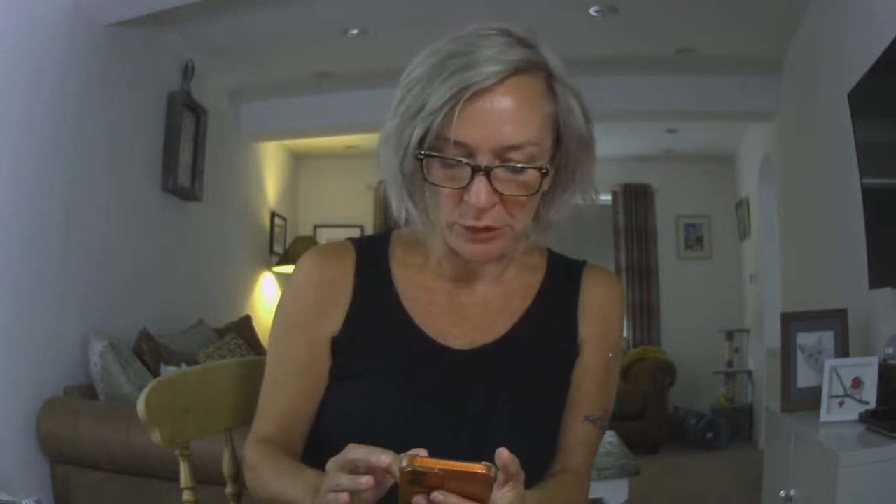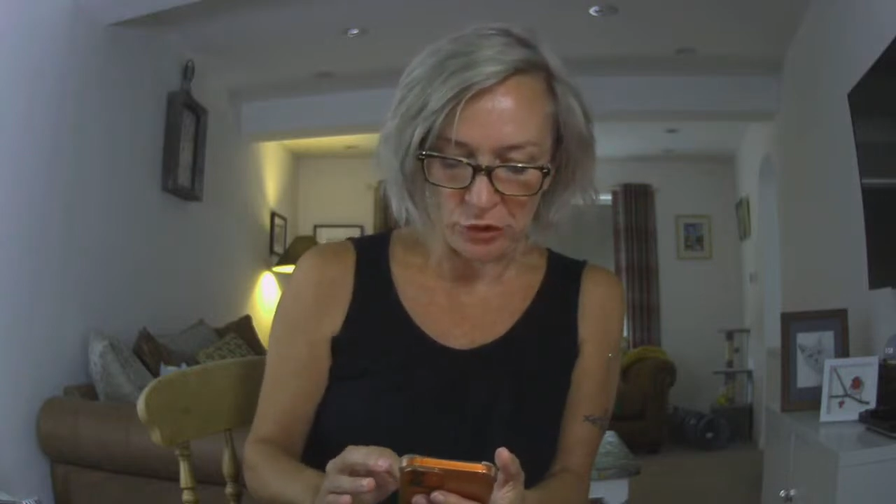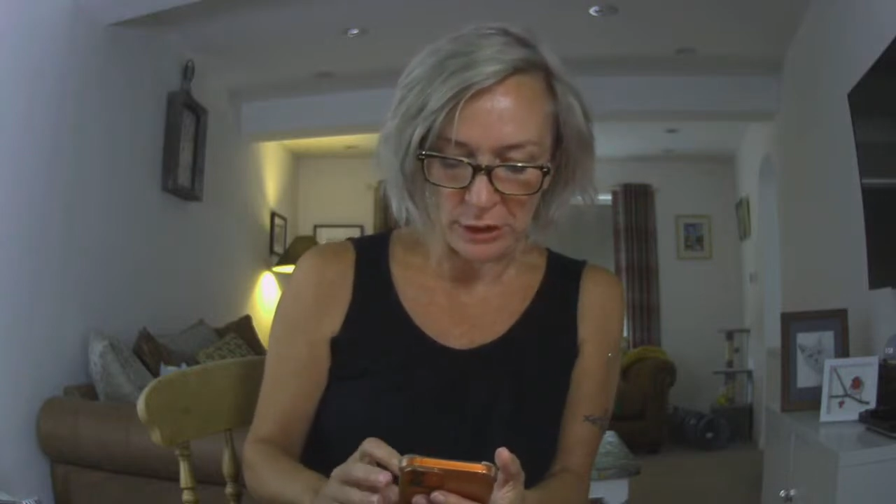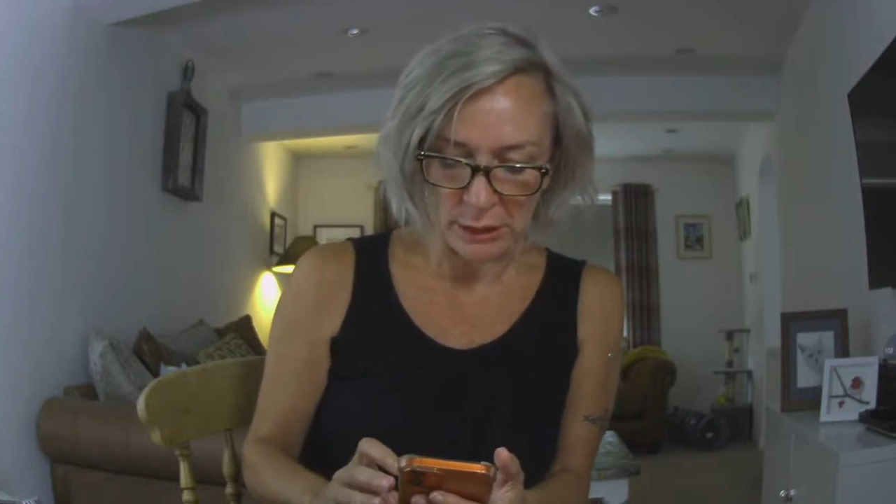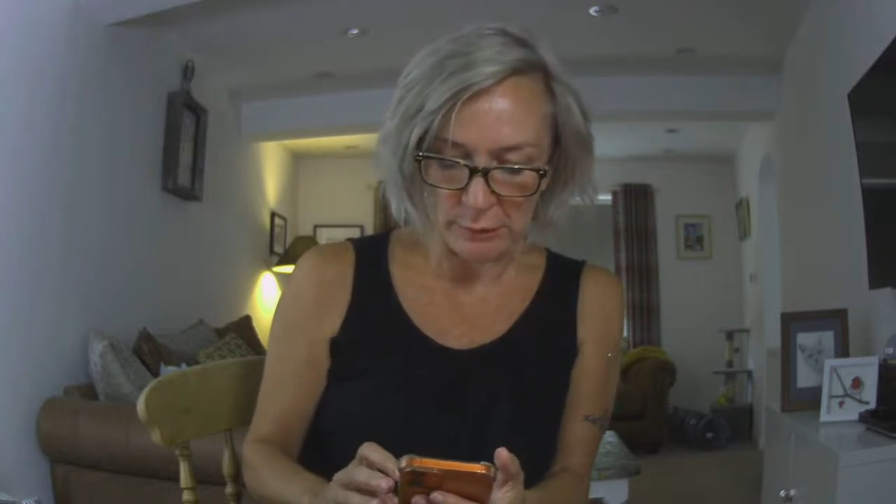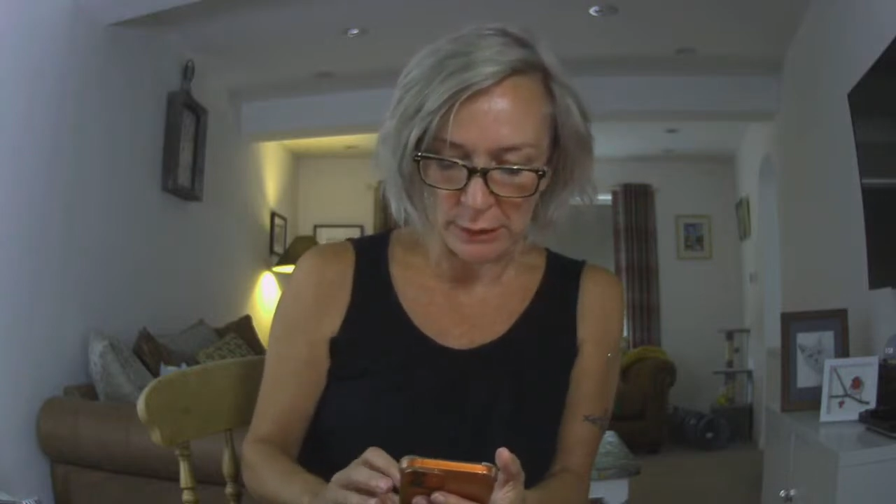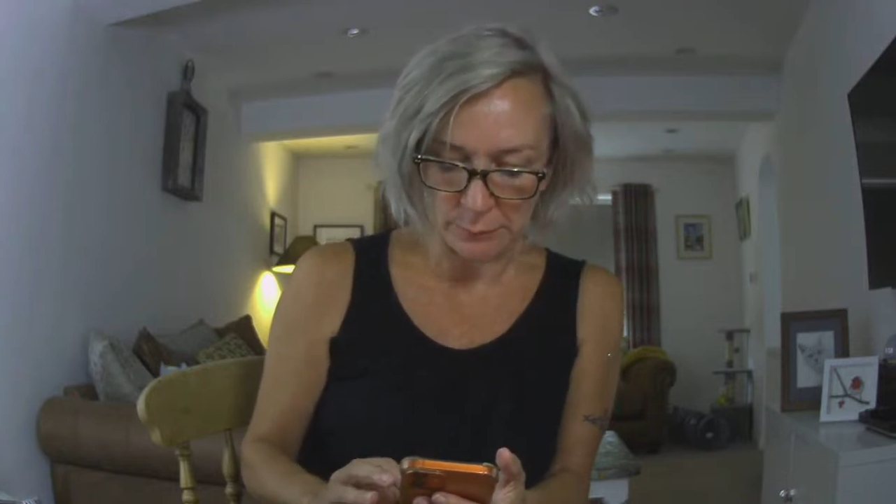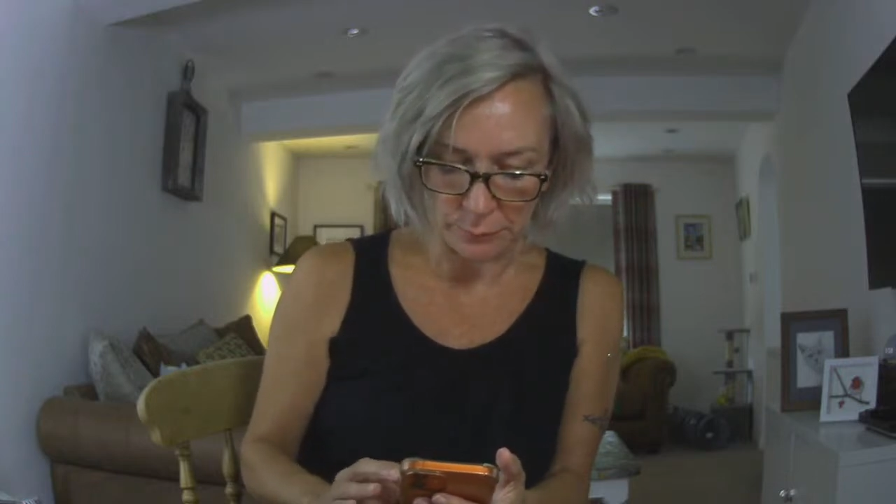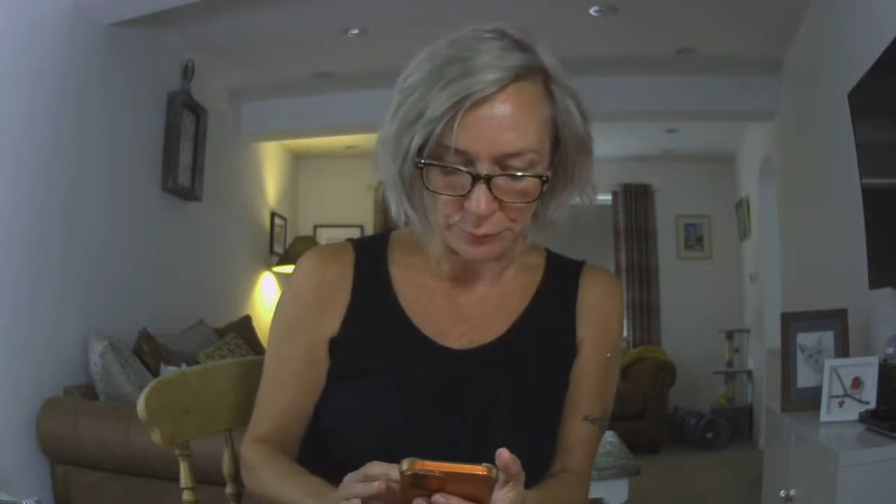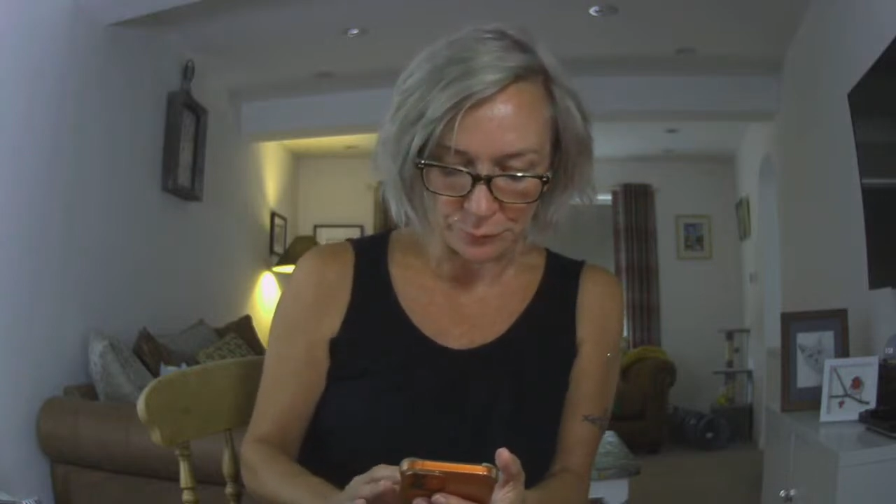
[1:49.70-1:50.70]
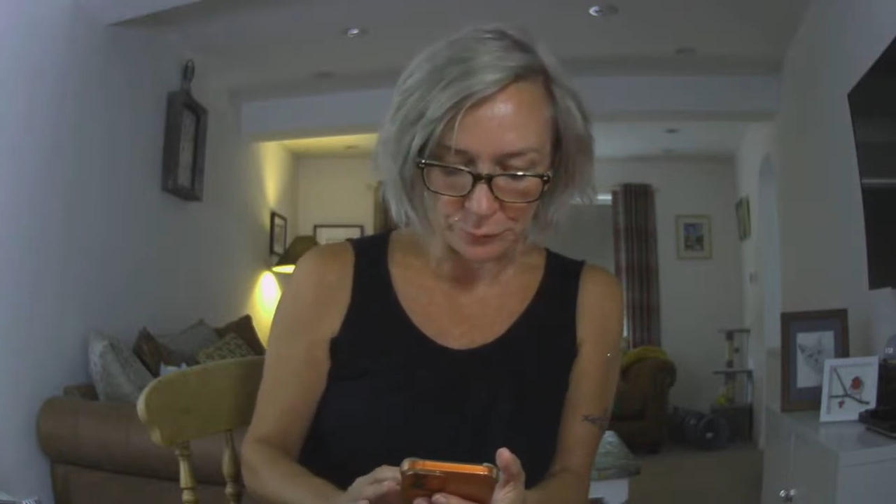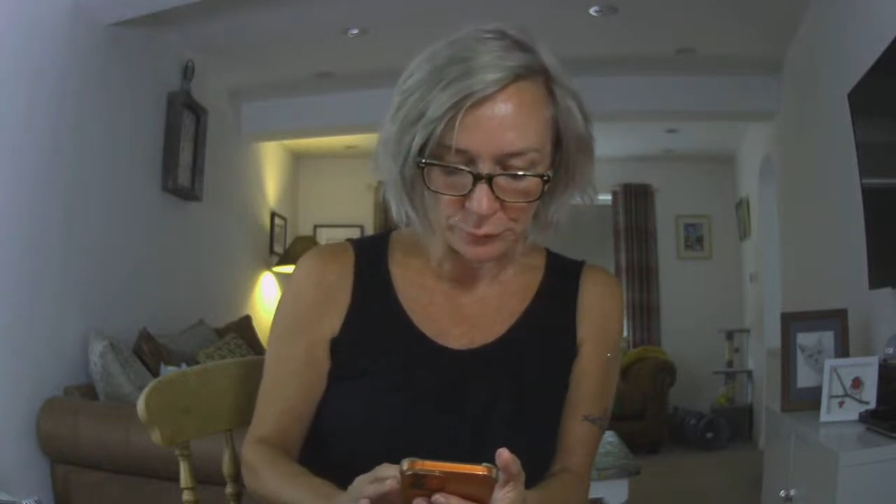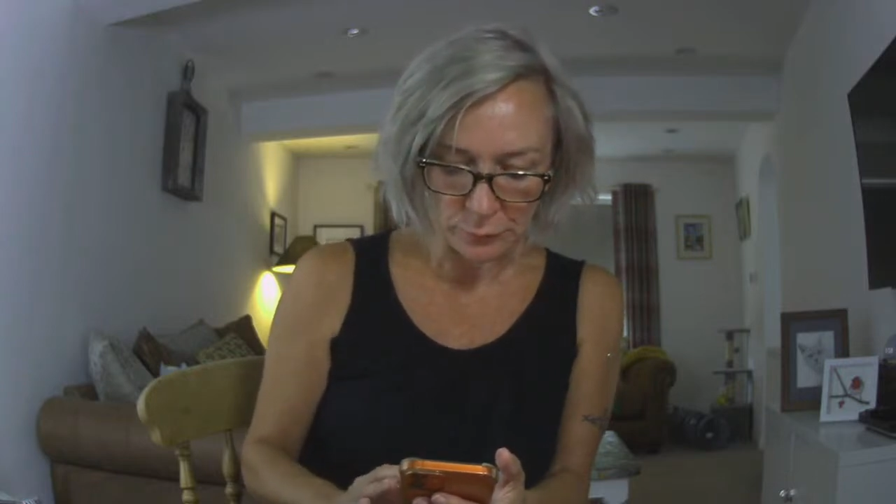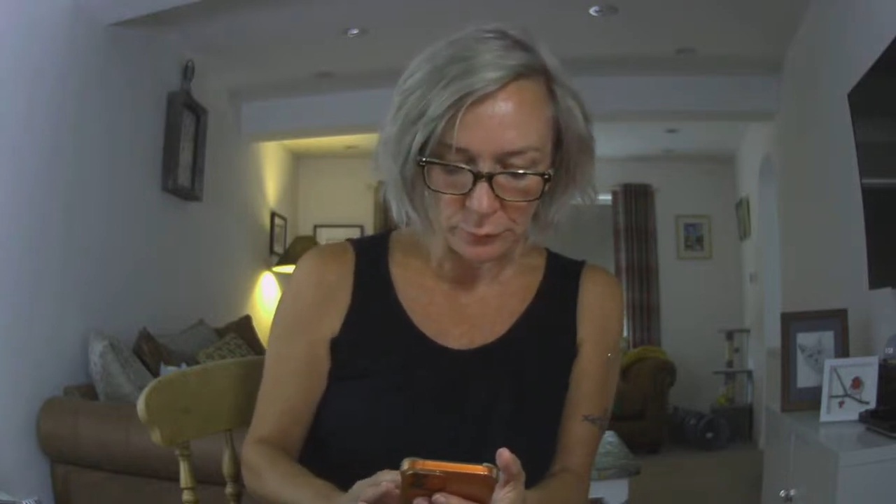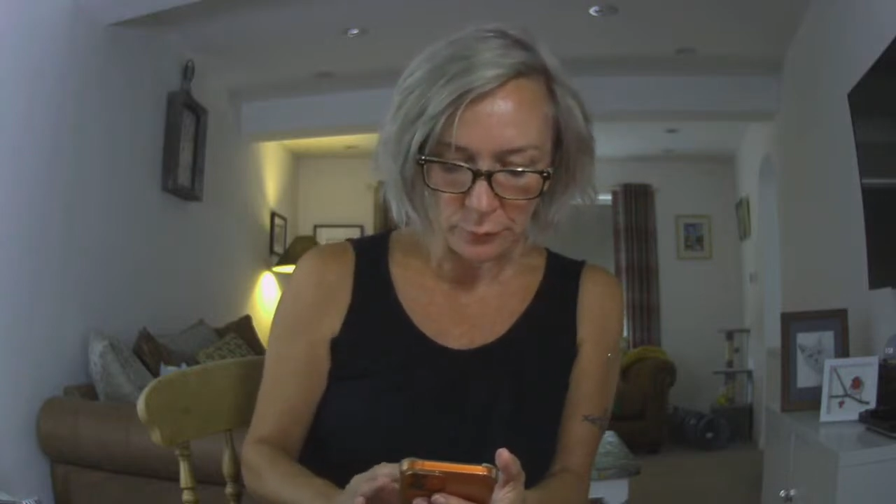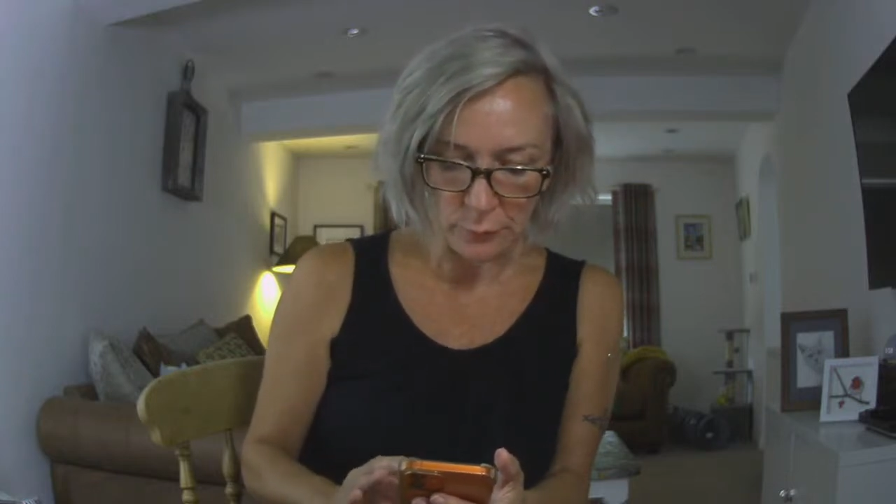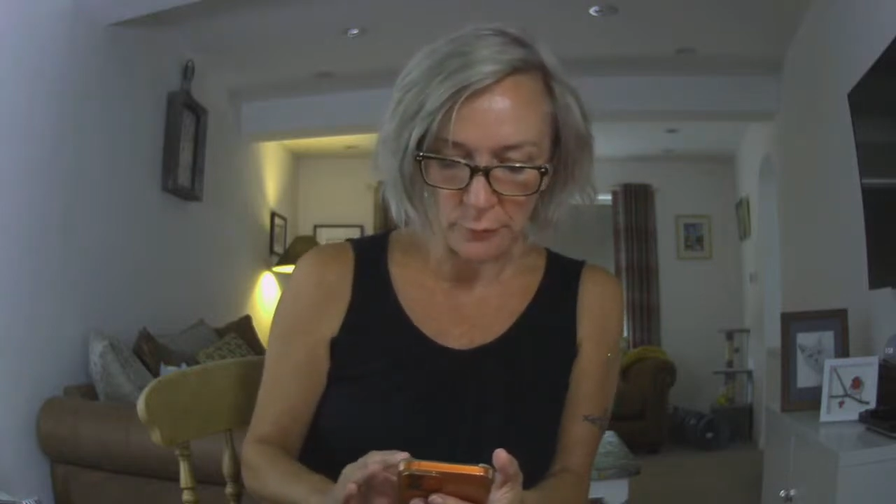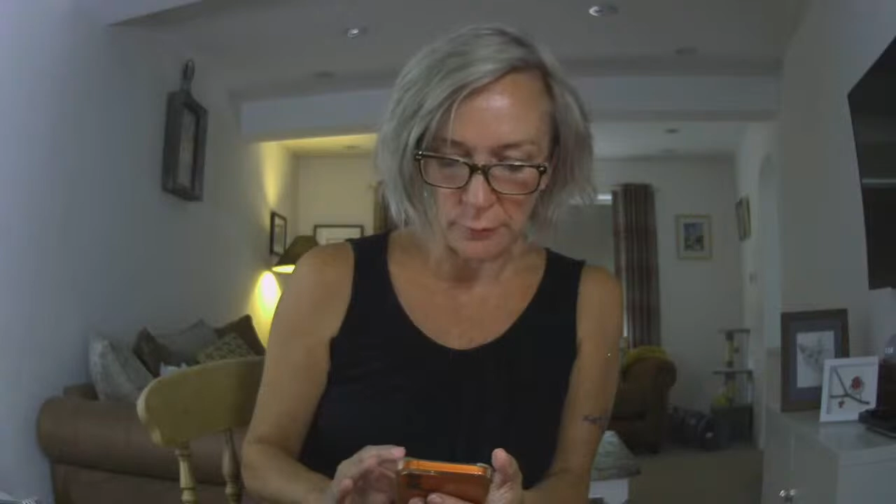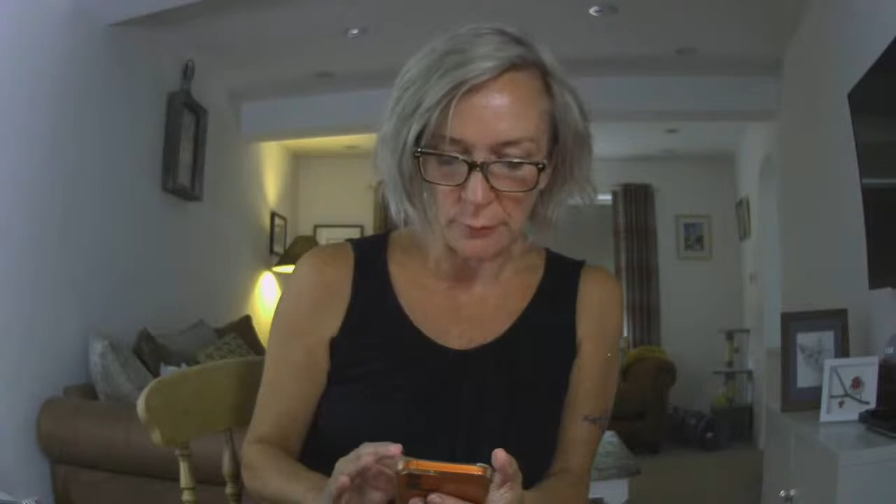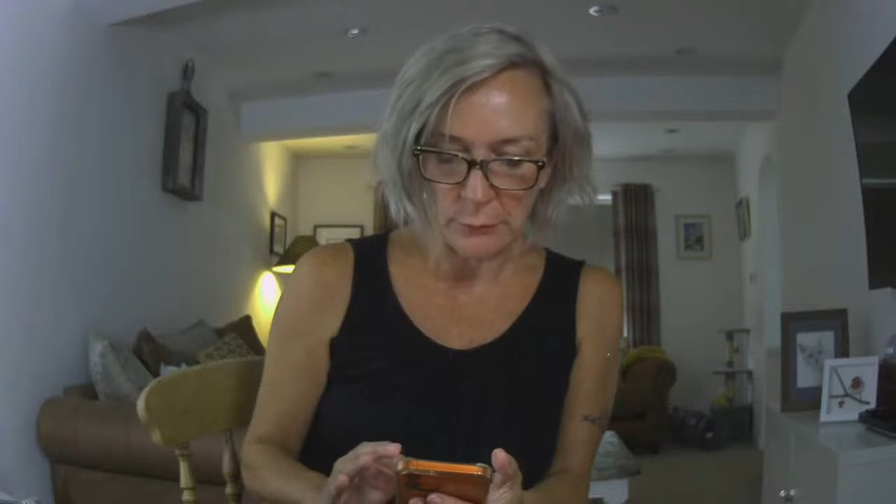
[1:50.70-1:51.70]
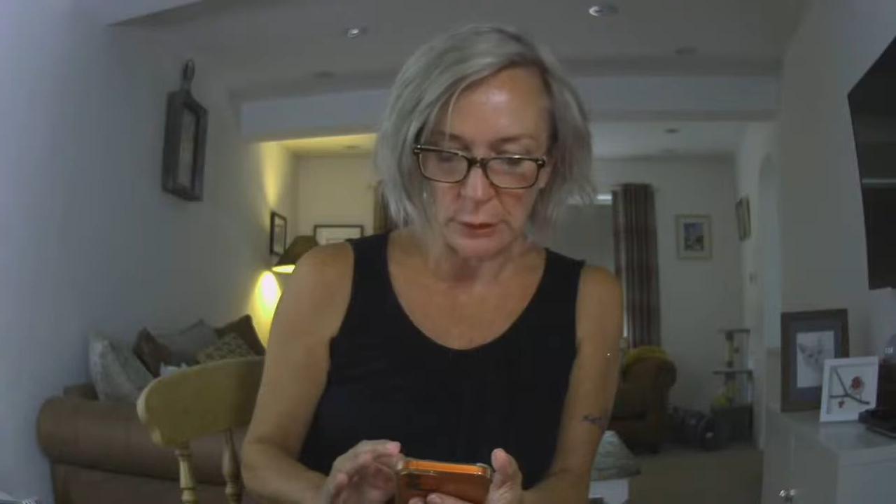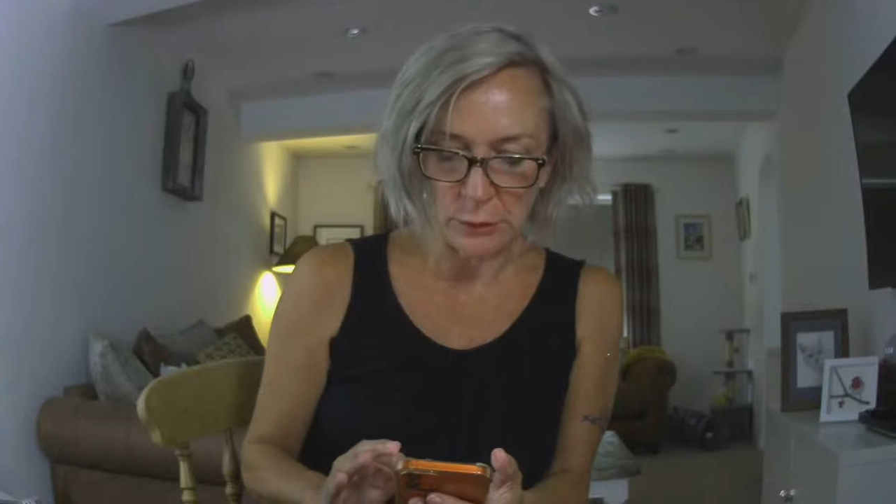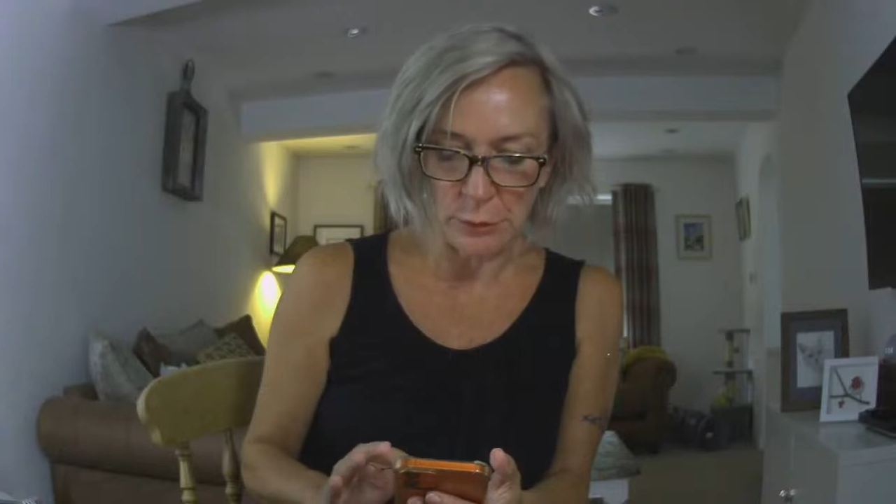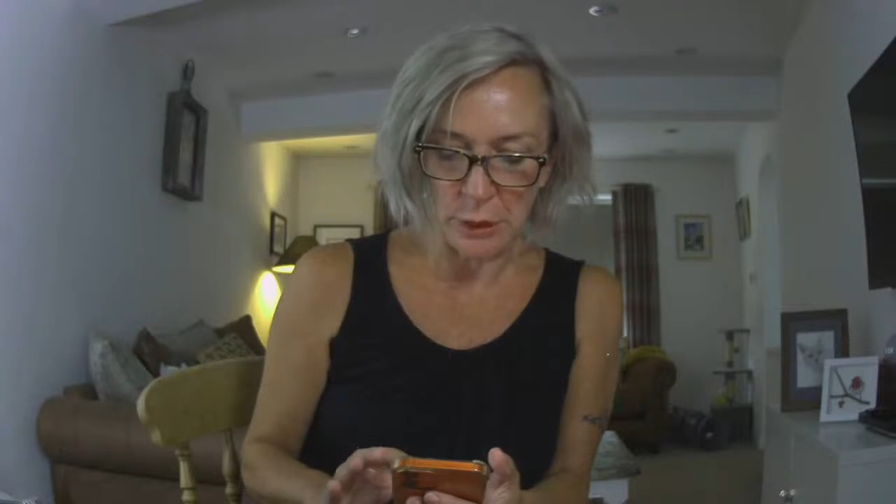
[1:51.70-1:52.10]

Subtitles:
share it. Let's